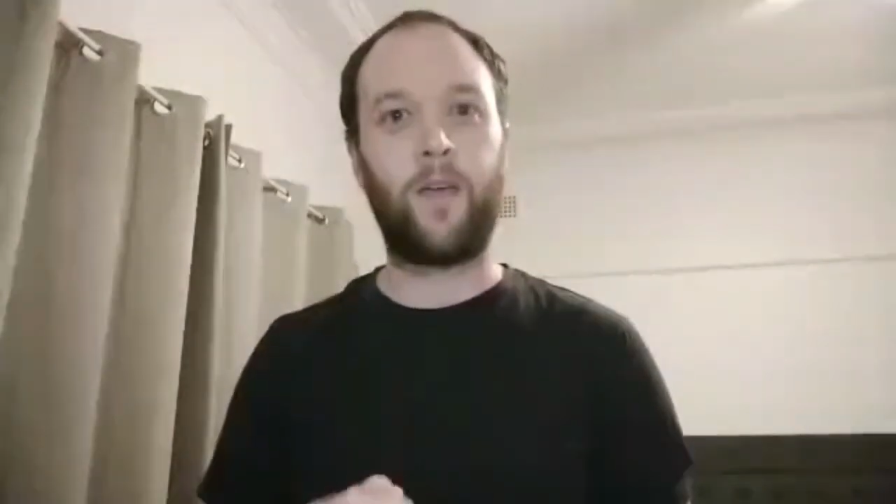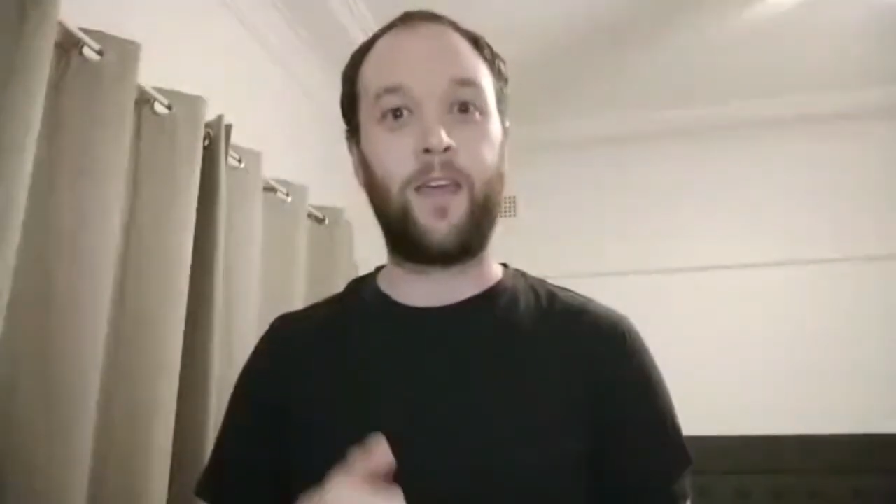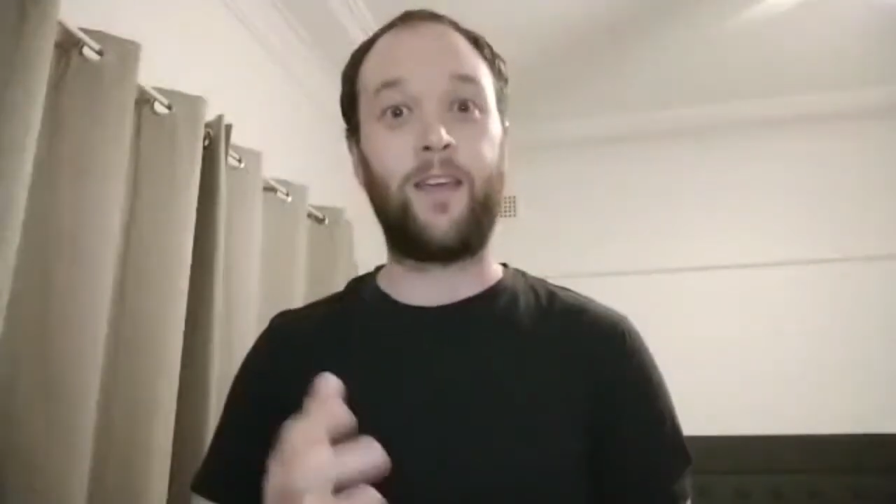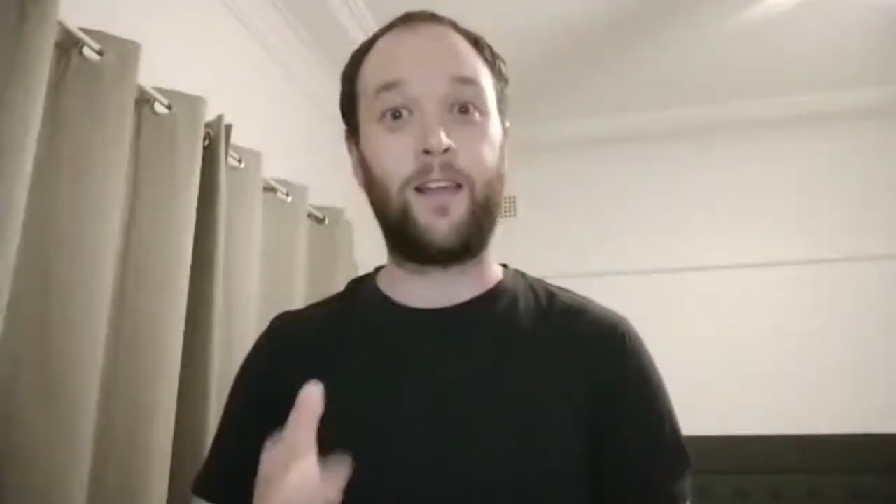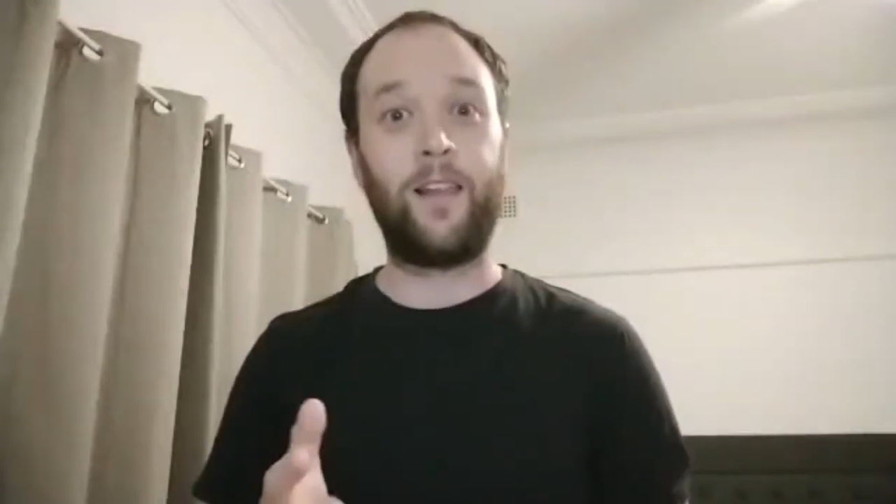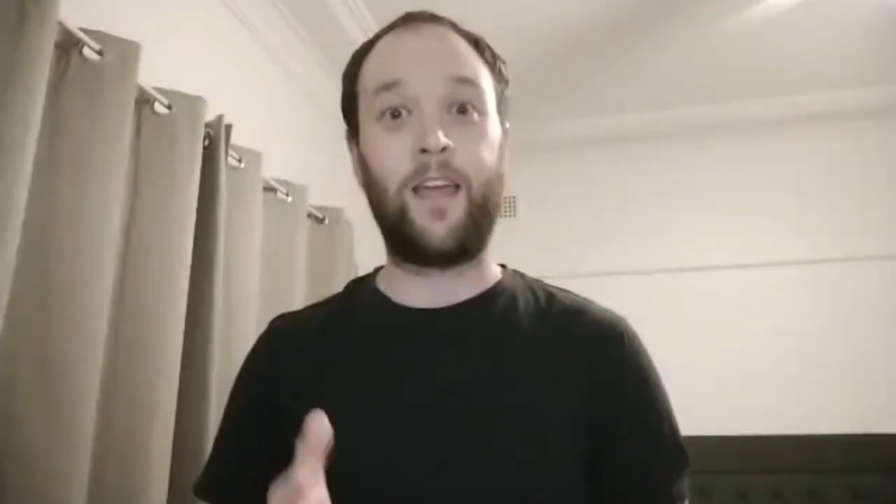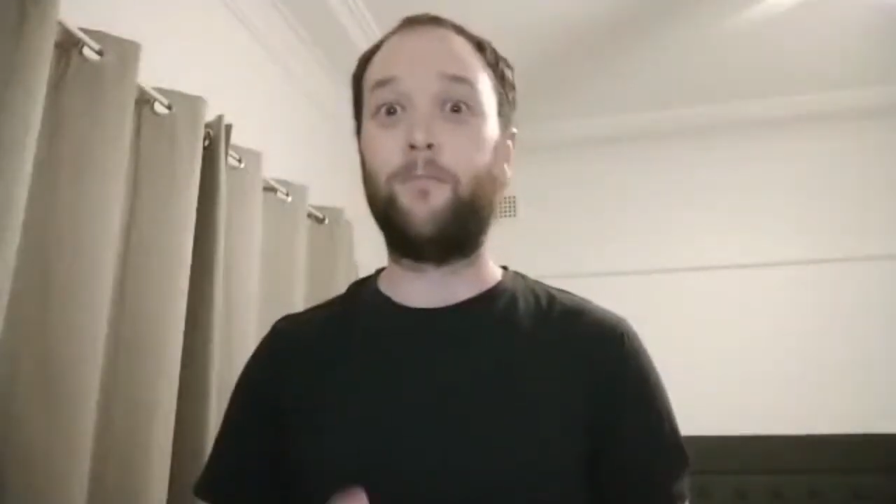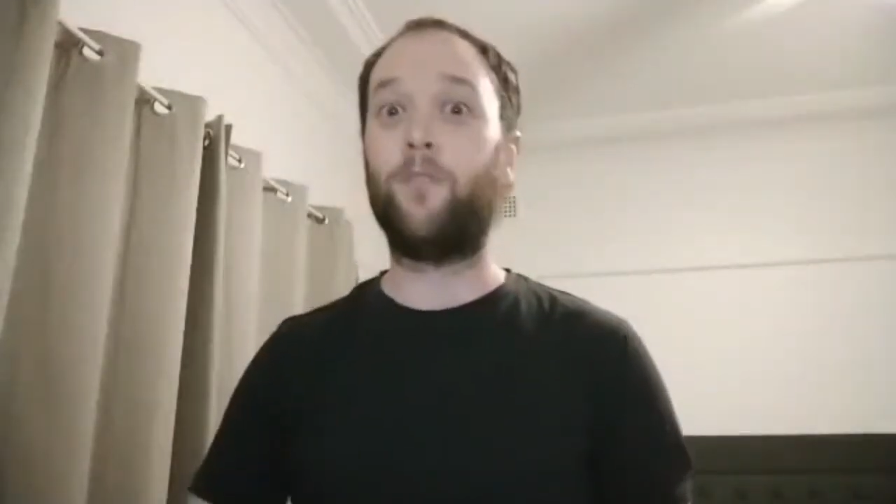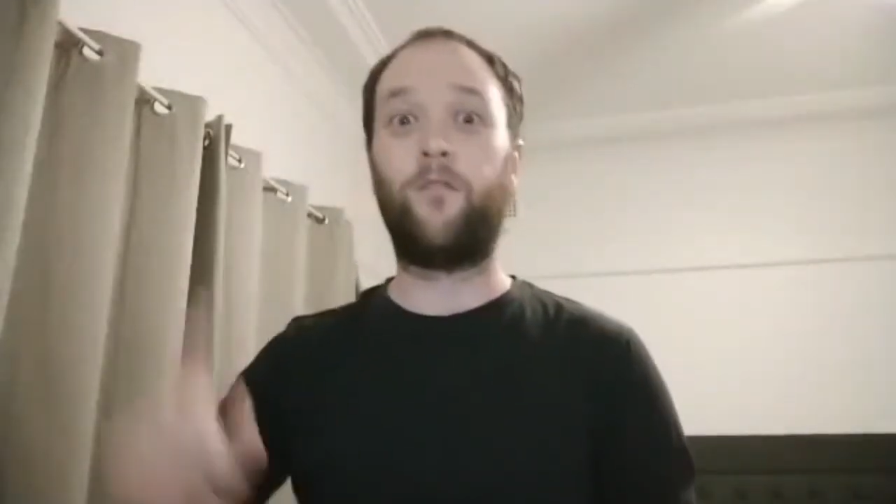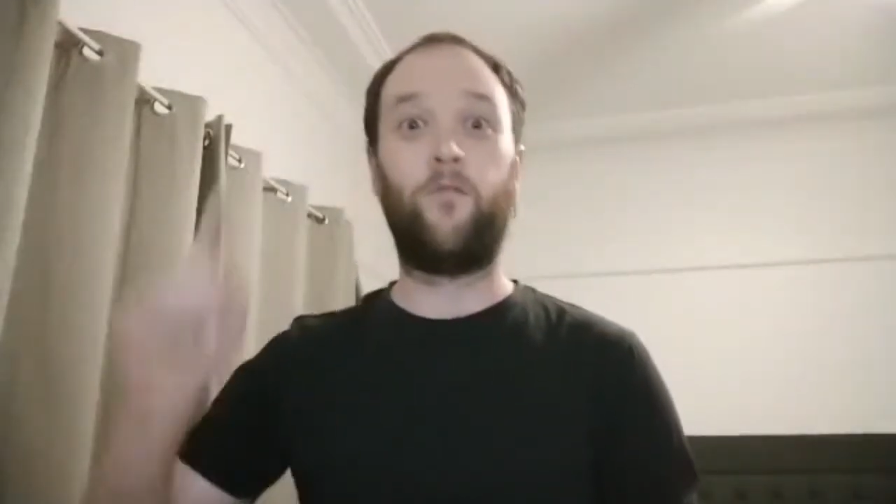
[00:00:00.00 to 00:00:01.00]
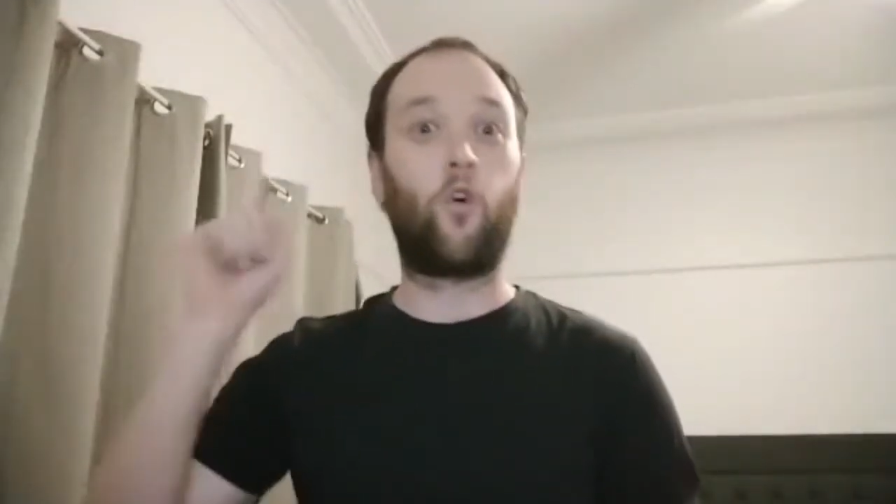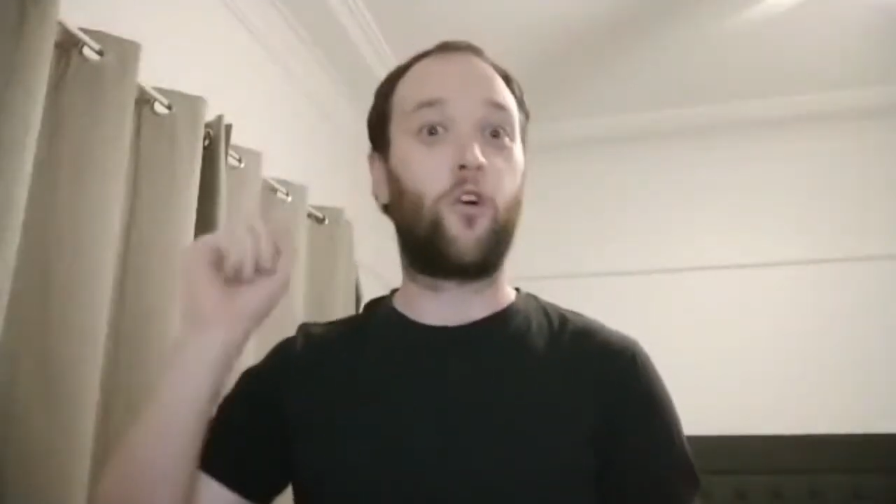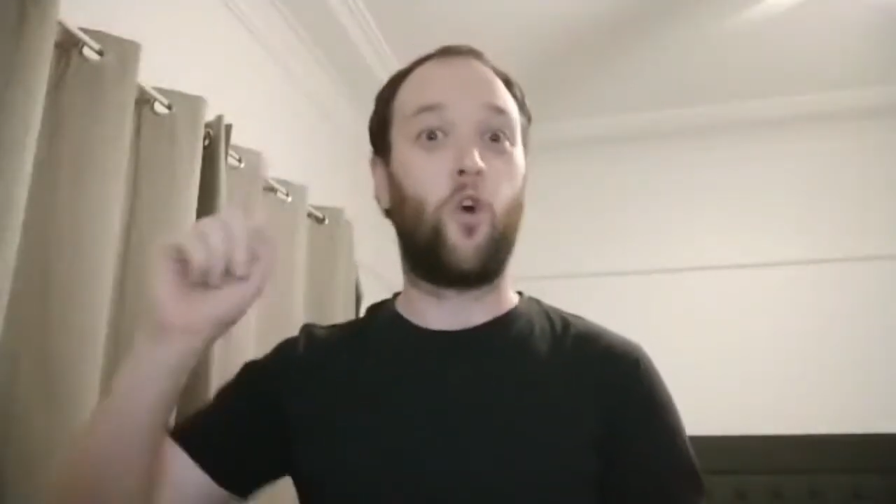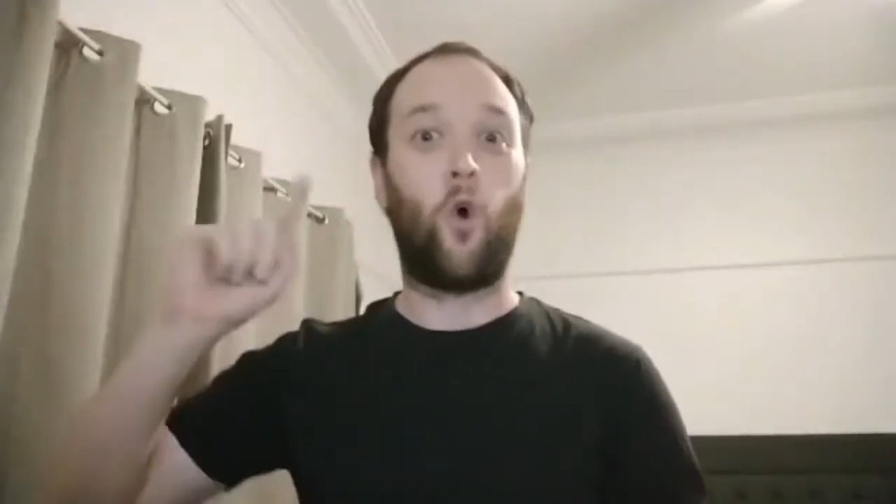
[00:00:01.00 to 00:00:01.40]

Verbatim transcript: being clean before an